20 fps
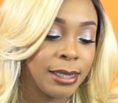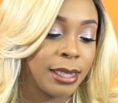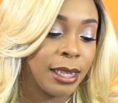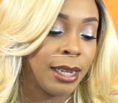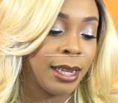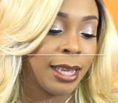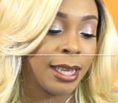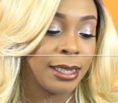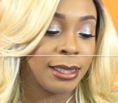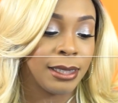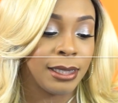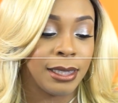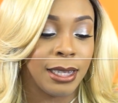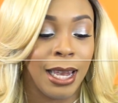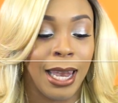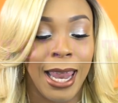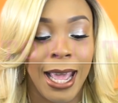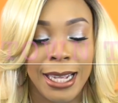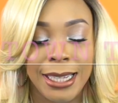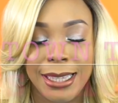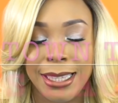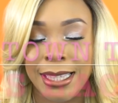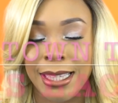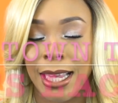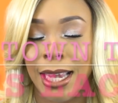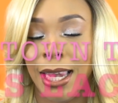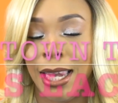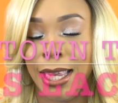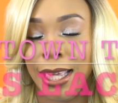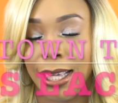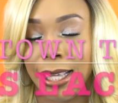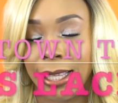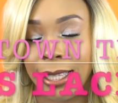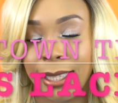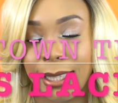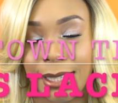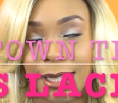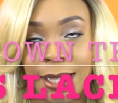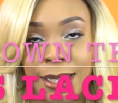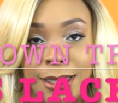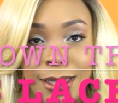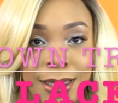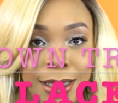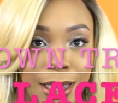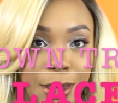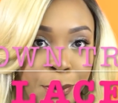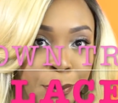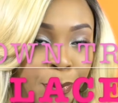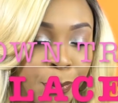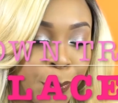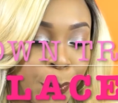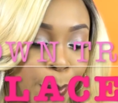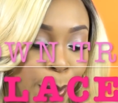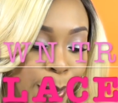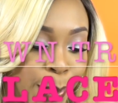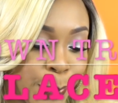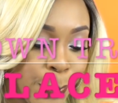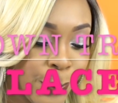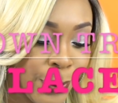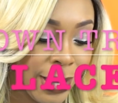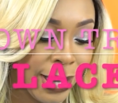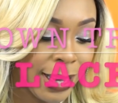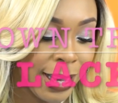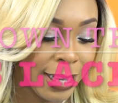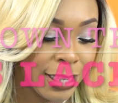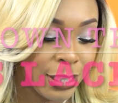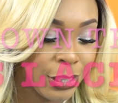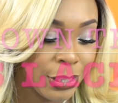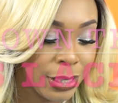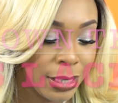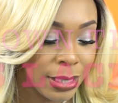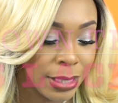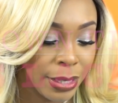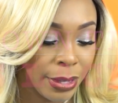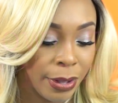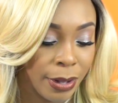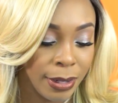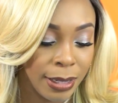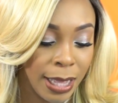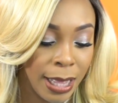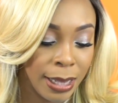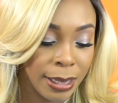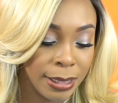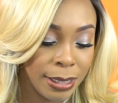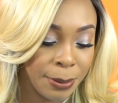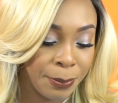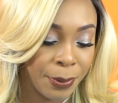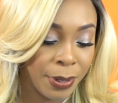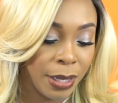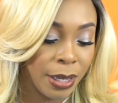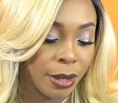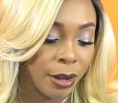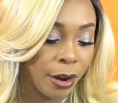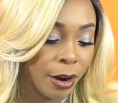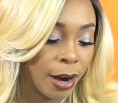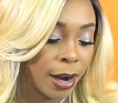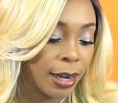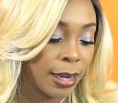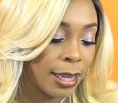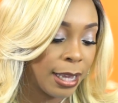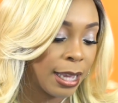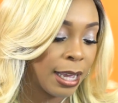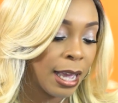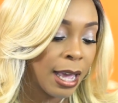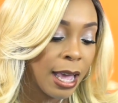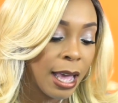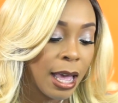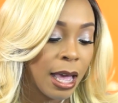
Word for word: it's a Let's, Let's Lace Deep Part Wig and she's called LDP Carly